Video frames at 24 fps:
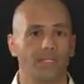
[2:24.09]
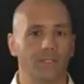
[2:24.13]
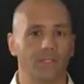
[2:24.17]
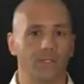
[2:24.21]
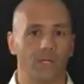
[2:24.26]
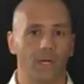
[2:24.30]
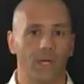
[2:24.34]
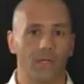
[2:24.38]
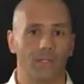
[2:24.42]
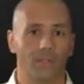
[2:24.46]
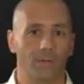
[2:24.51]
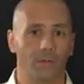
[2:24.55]

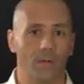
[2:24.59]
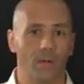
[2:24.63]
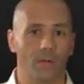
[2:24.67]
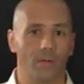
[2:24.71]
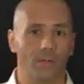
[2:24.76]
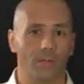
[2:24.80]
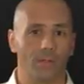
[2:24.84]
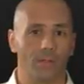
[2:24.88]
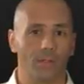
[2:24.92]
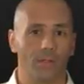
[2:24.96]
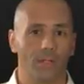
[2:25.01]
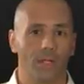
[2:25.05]
could on your
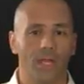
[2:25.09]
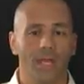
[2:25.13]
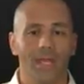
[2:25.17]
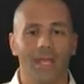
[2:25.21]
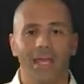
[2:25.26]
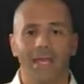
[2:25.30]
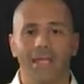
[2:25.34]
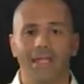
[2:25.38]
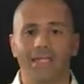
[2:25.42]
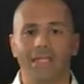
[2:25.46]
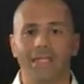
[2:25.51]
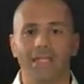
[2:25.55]
own.
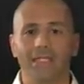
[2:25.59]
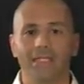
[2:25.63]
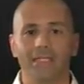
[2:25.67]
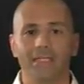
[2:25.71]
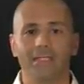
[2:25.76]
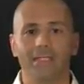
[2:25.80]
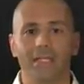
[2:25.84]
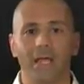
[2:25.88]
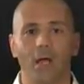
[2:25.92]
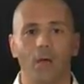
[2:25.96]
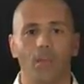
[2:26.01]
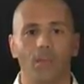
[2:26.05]
This
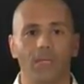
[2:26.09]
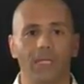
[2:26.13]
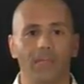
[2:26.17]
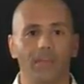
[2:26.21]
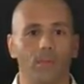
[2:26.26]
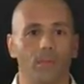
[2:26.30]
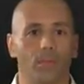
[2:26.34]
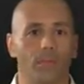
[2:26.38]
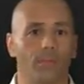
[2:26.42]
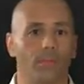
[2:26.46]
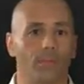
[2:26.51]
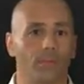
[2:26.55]
is how people